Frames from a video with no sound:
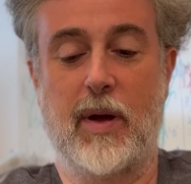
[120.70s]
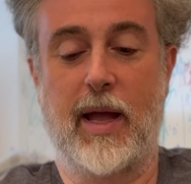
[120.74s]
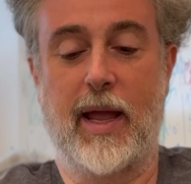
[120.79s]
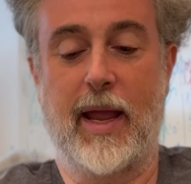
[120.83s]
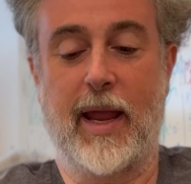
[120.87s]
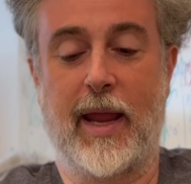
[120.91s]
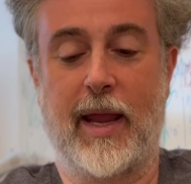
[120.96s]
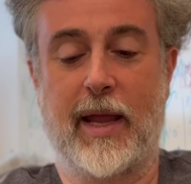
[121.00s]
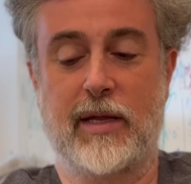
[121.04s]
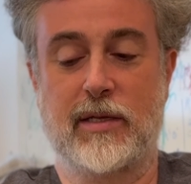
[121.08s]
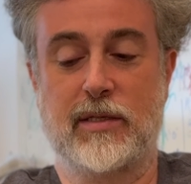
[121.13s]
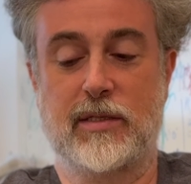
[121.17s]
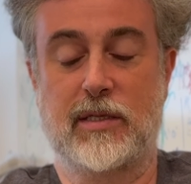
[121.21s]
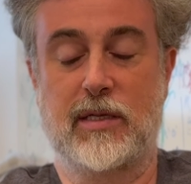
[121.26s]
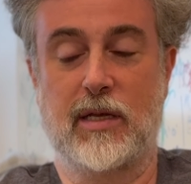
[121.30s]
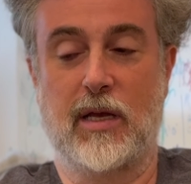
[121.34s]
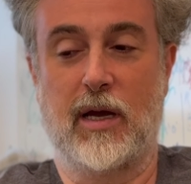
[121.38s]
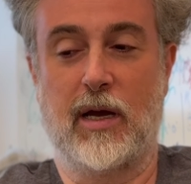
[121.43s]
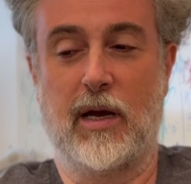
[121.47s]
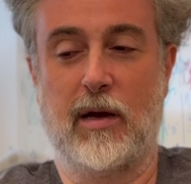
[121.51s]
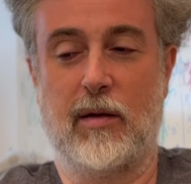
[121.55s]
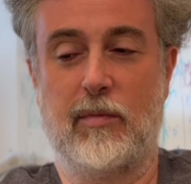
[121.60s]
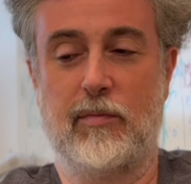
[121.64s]
and
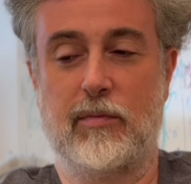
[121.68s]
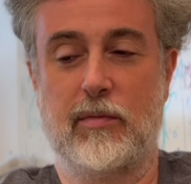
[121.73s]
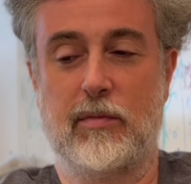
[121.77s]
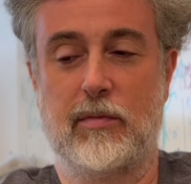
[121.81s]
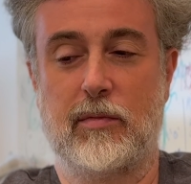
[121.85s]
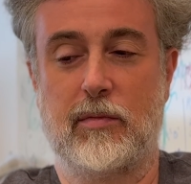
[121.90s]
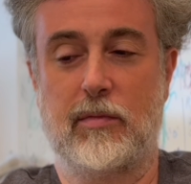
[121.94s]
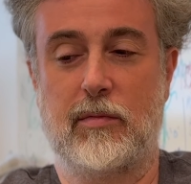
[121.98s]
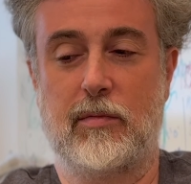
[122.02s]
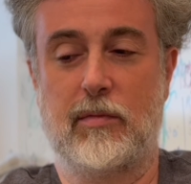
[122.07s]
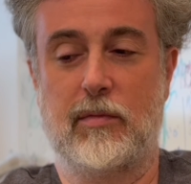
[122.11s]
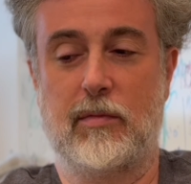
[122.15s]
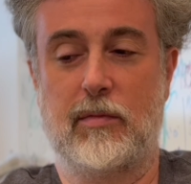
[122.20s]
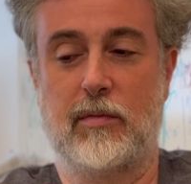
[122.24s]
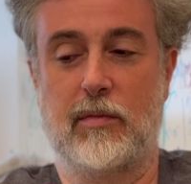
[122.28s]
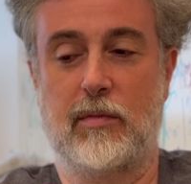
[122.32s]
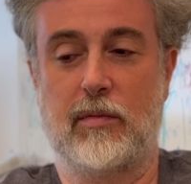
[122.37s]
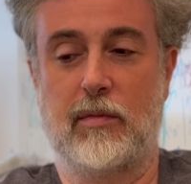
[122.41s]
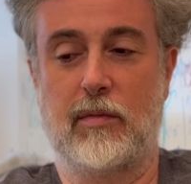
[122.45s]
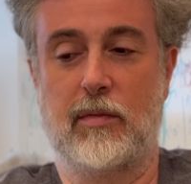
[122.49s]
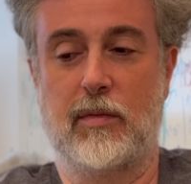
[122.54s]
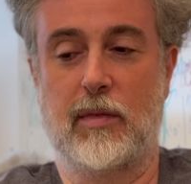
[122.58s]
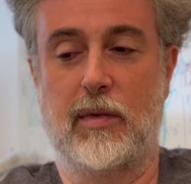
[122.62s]
um,
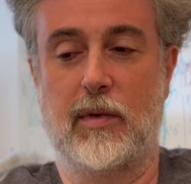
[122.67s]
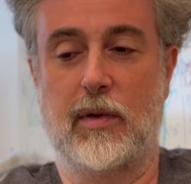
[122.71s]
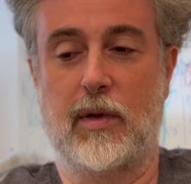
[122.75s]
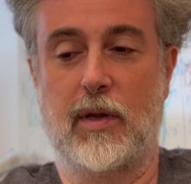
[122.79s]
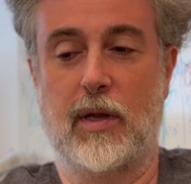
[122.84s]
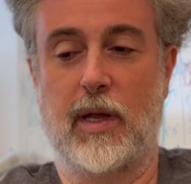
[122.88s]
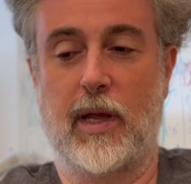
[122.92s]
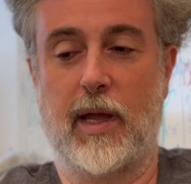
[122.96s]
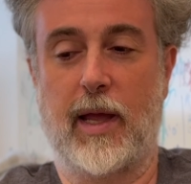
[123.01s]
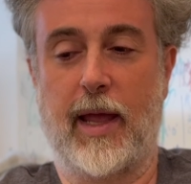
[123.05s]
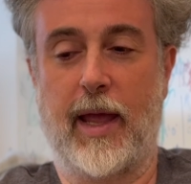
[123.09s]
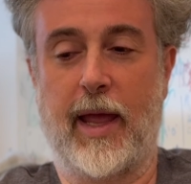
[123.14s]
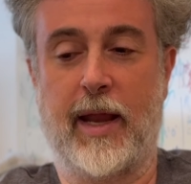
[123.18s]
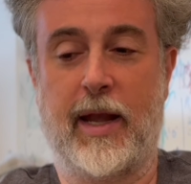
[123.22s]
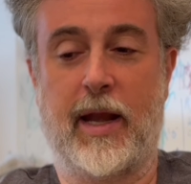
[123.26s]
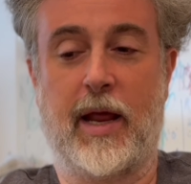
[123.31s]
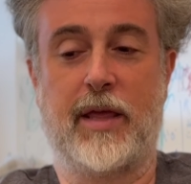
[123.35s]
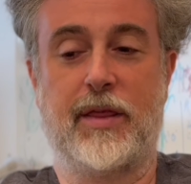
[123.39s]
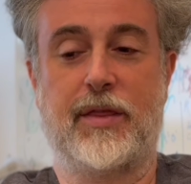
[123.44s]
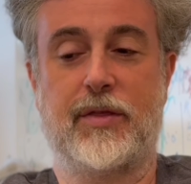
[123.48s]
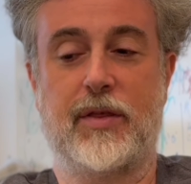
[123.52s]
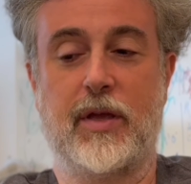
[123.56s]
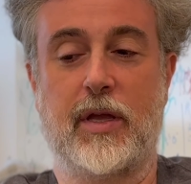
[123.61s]
and
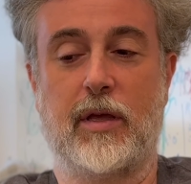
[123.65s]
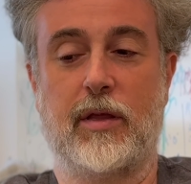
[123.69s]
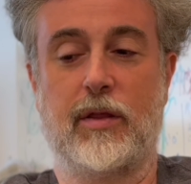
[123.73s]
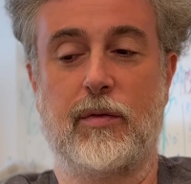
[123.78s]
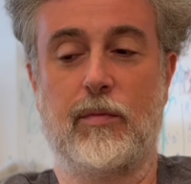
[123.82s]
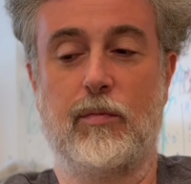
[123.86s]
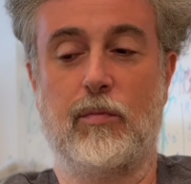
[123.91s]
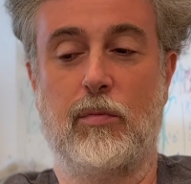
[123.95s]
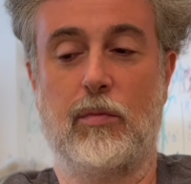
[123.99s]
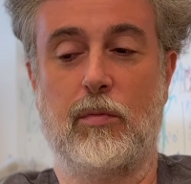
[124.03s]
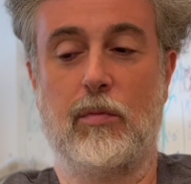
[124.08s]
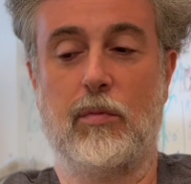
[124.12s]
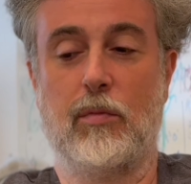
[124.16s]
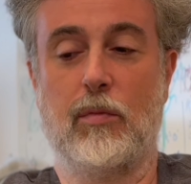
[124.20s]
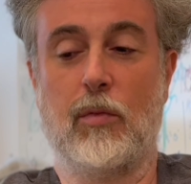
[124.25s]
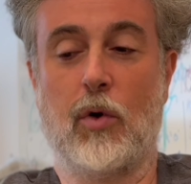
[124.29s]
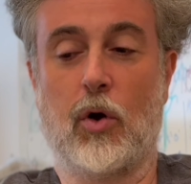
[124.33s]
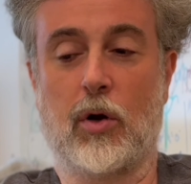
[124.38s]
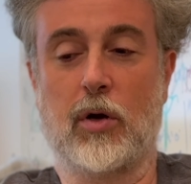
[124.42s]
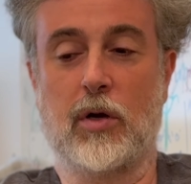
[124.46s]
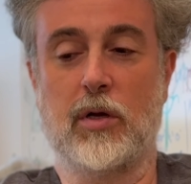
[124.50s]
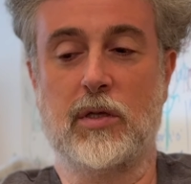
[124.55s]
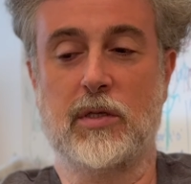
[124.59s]
I think
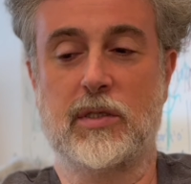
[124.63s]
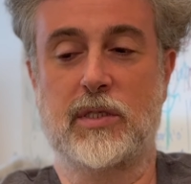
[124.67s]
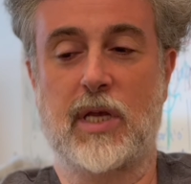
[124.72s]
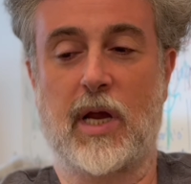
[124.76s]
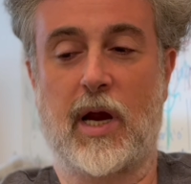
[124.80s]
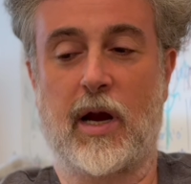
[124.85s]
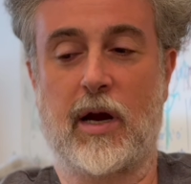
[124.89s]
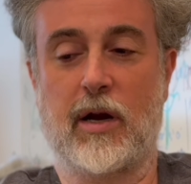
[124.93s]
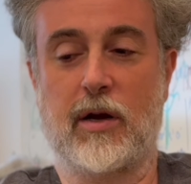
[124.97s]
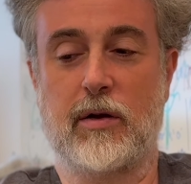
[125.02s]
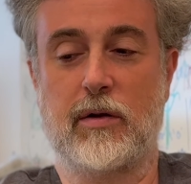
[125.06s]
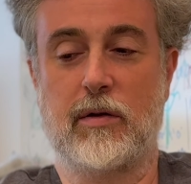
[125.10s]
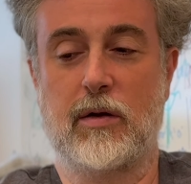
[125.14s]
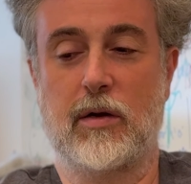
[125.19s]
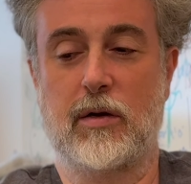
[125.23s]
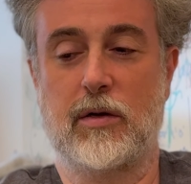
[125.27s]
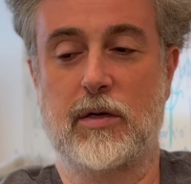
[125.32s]
morals are